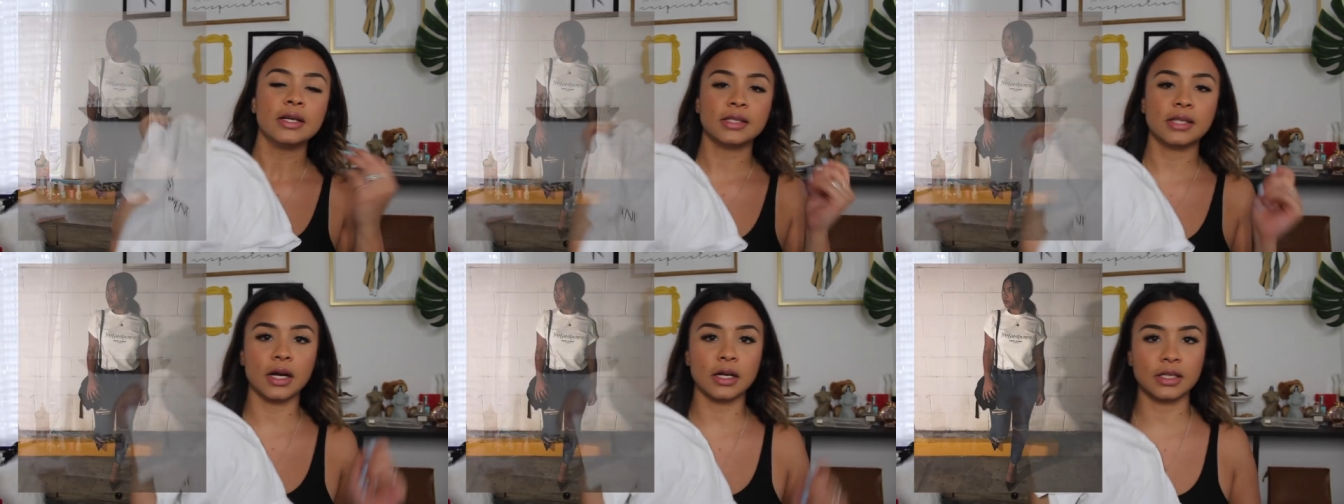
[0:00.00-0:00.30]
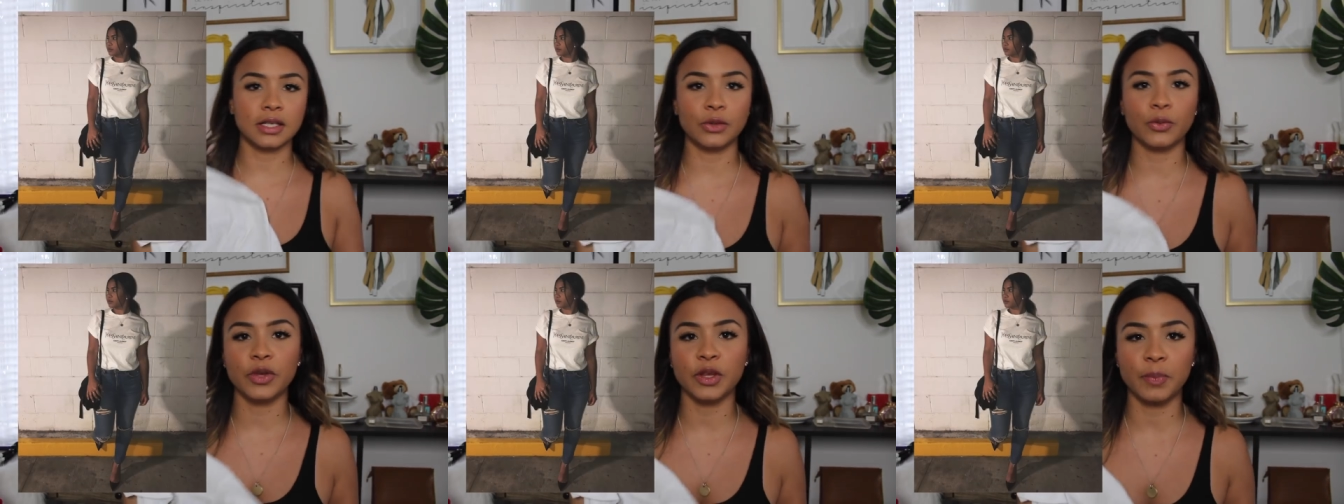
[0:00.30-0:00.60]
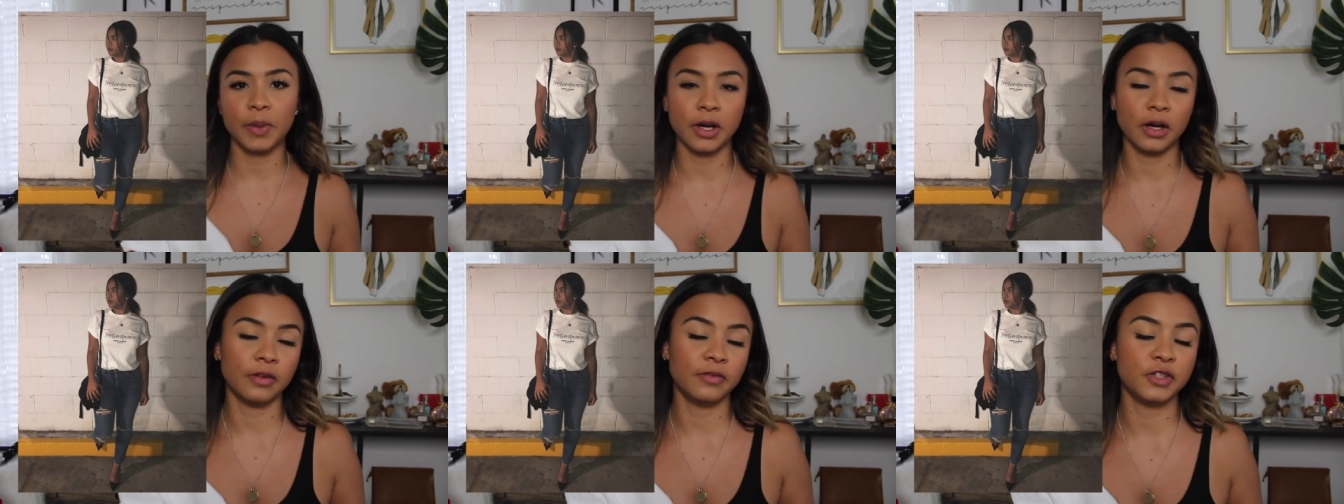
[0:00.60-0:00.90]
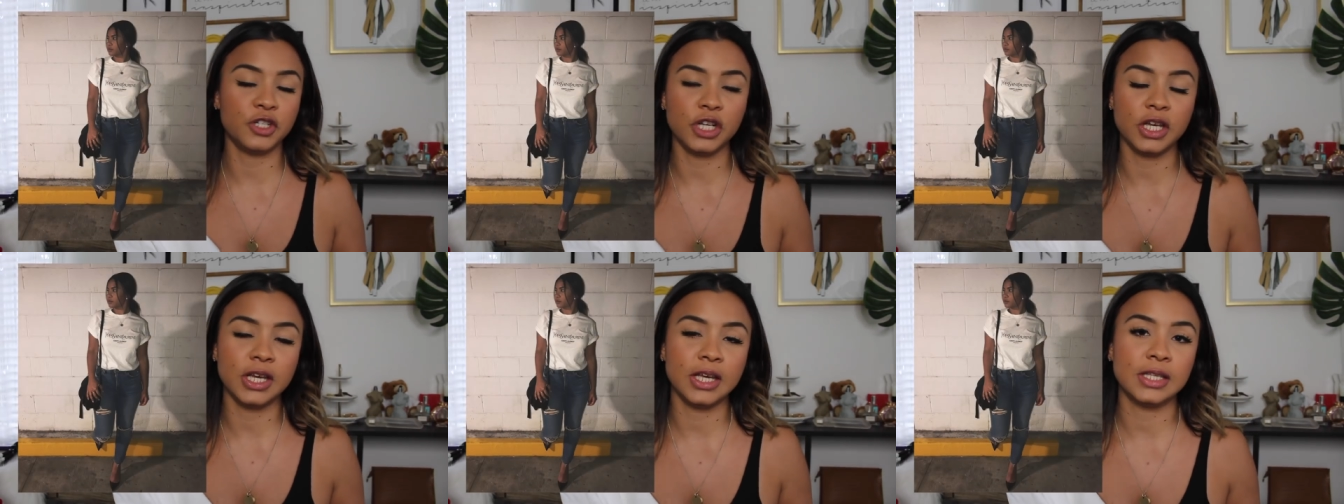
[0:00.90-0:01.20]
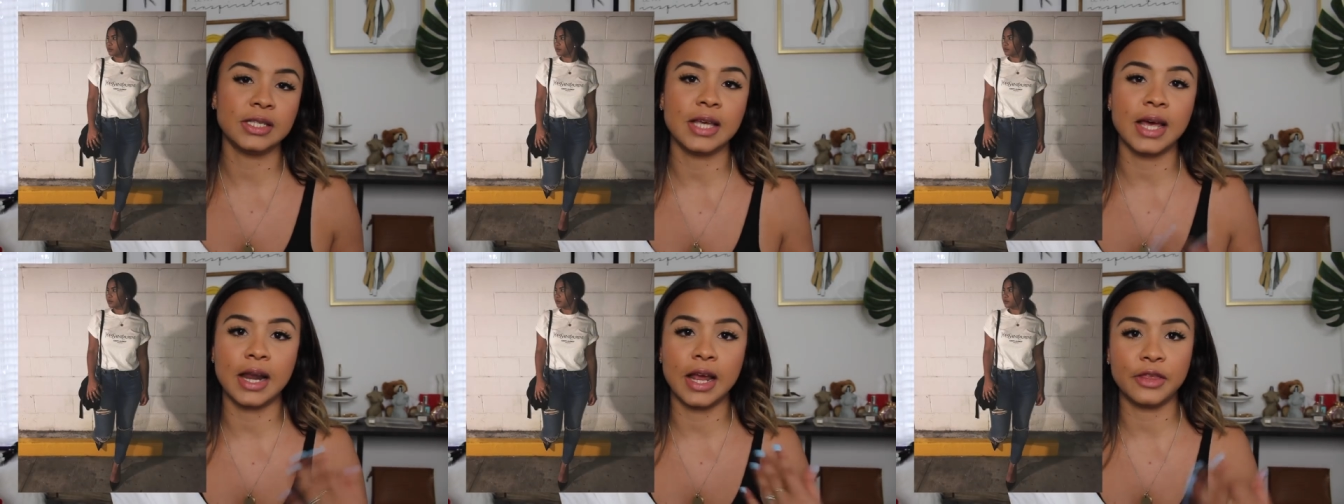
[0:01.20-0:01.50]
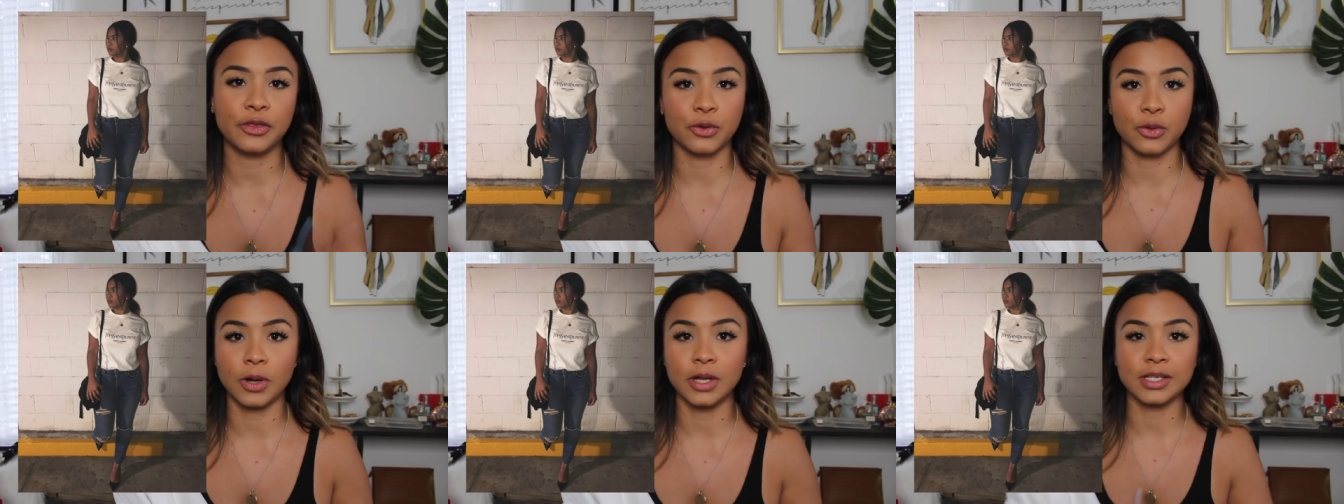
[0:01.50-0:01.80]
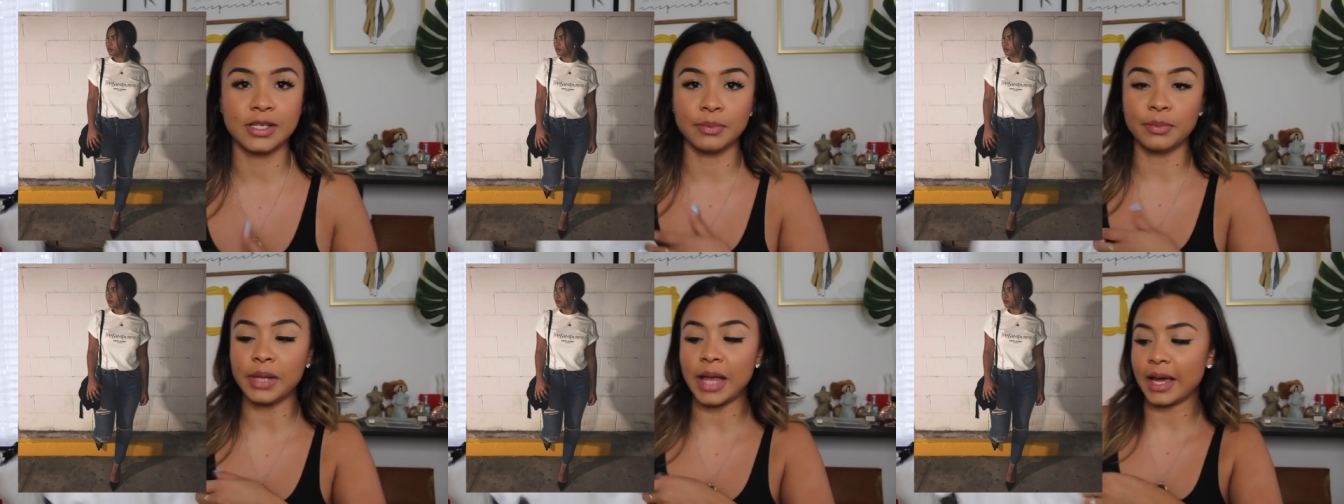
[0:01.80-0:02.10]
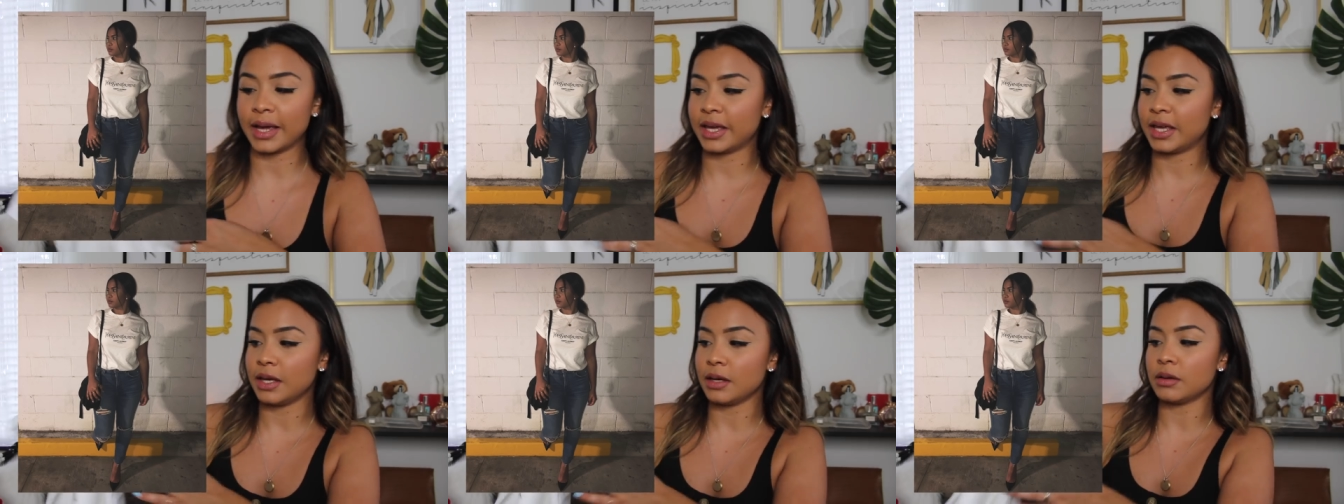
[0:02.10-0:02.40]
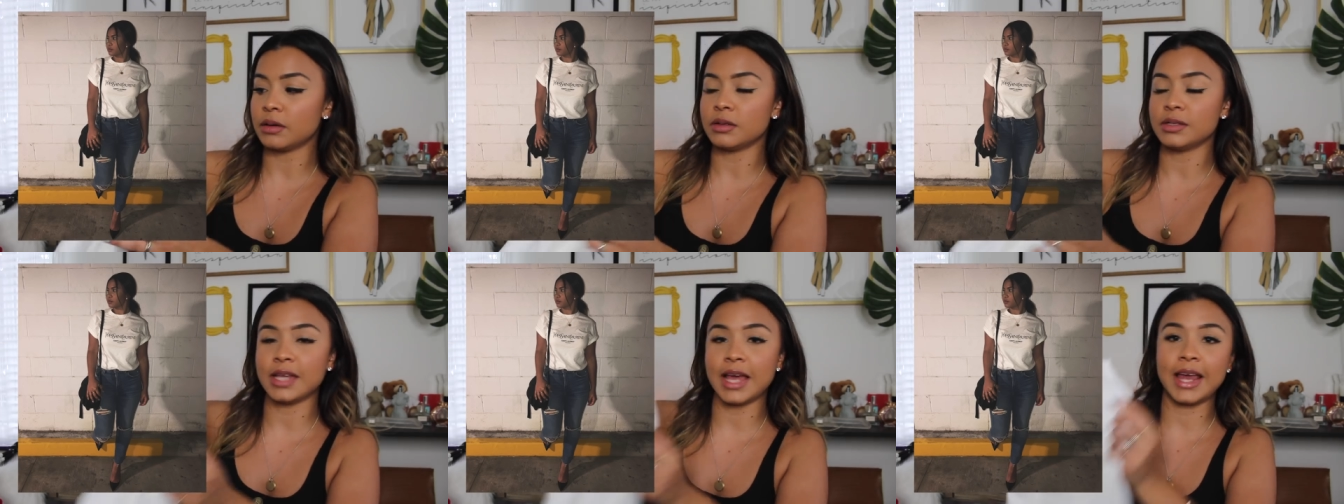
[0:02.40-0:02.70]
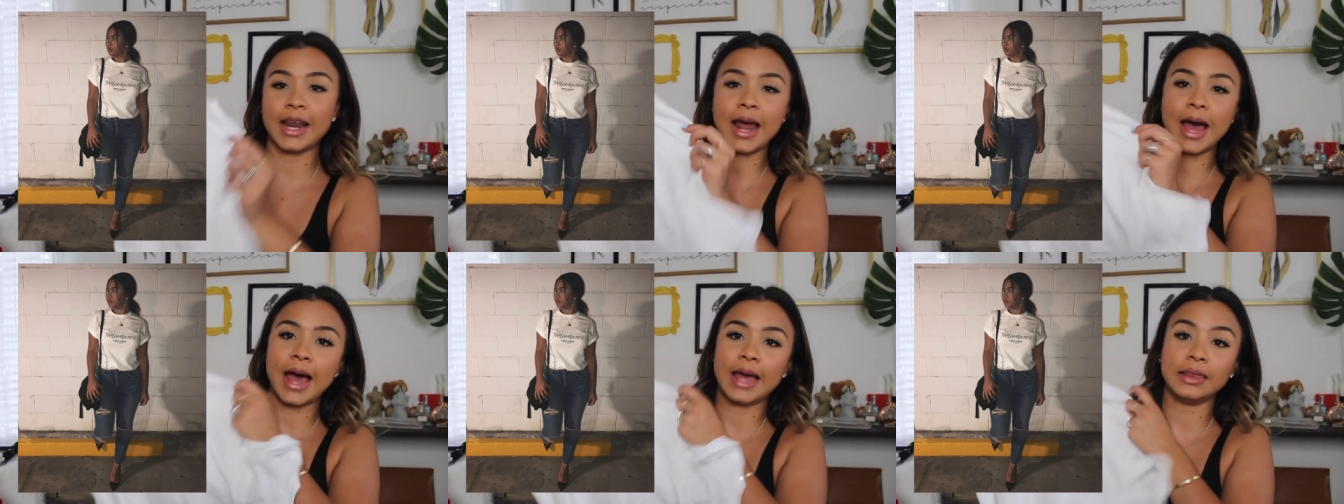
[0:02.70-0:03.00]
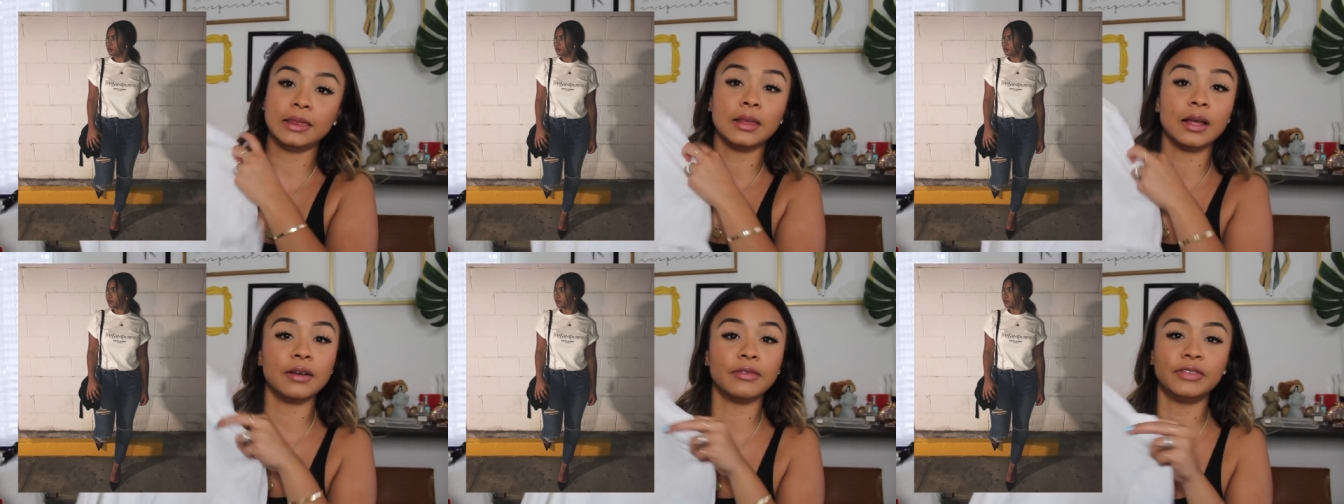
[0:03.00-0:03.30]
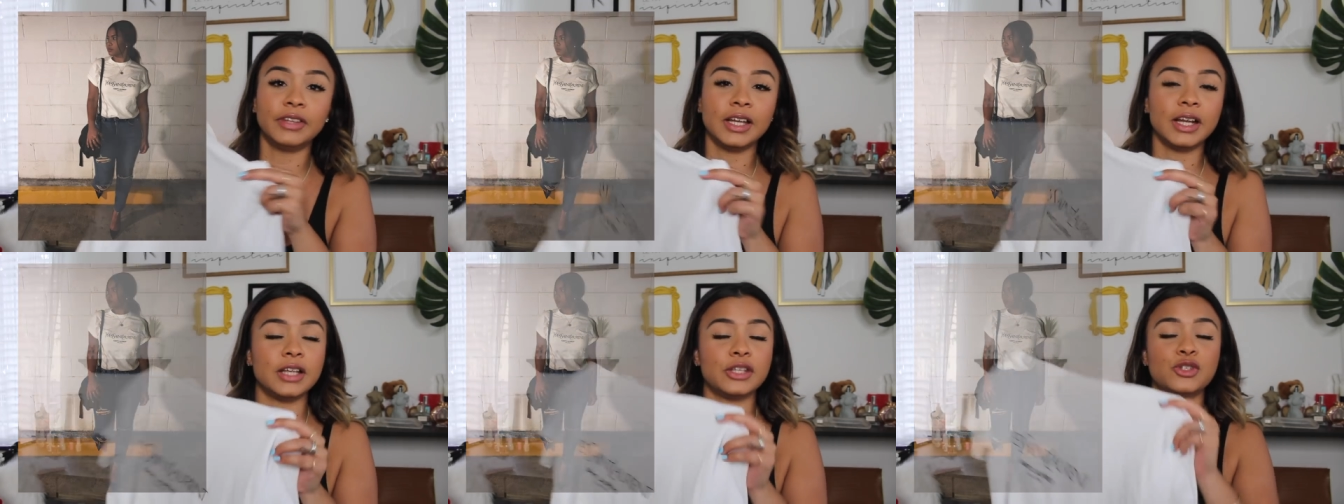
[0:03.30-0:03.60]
tucked in with a pair of jeans, and I threw on some black heels, and I loved it.